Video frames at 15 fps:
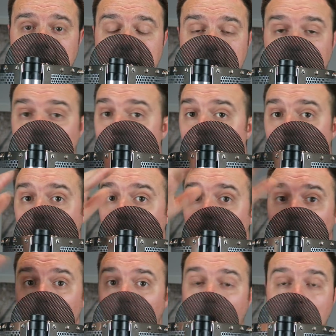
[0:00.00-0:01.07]
It's
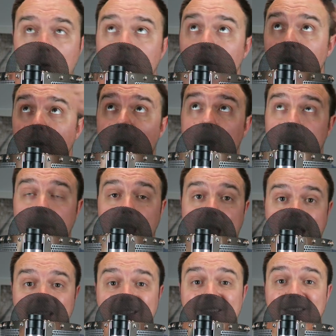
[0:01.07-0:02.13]
all over around me.
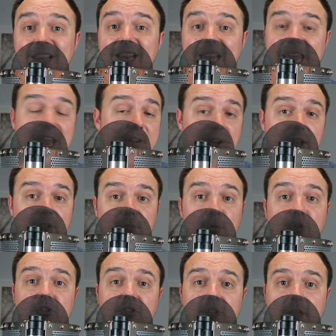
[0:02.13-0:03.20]
I can still hear it as
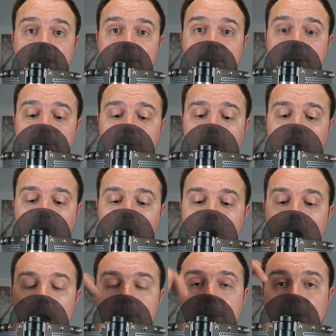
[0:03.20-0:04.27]
much as I did before,
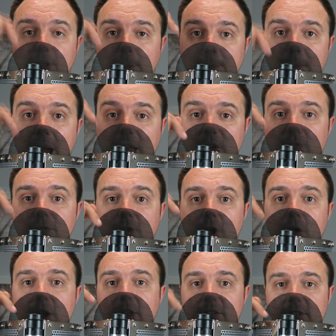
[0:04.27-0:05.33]
but the
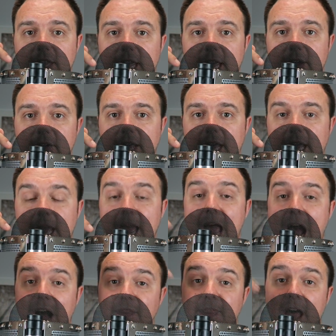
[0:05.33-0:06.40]
microphone isn't hearing it,
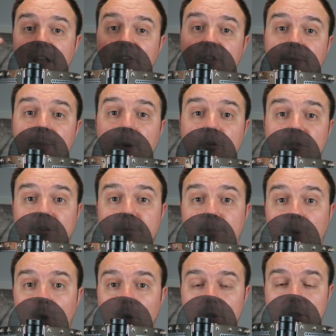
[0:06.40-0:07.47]
and that's the most
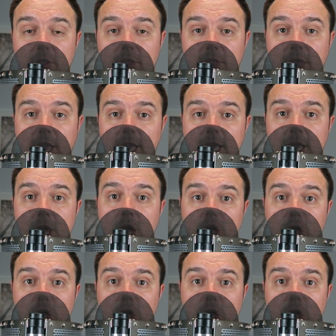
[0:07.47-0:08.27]
important thing.